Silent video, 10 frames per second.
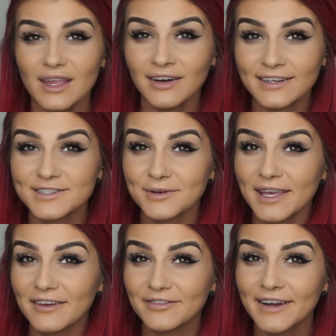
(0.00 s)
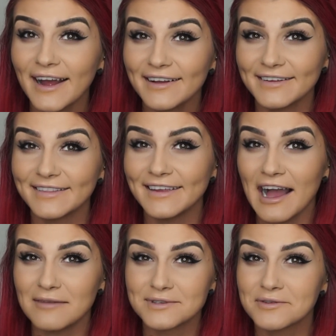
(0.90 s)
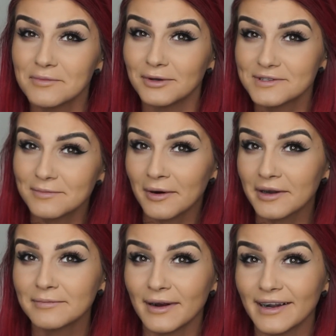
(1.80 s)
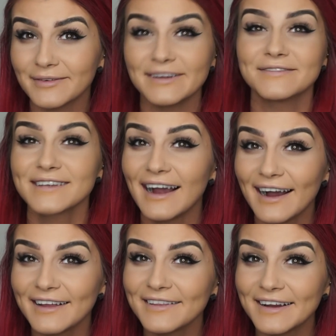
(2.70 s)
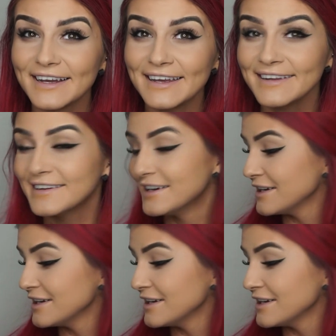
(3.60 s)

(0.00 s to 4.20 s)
Alright, so we can't forget like the absolute most important part. We have to highlight.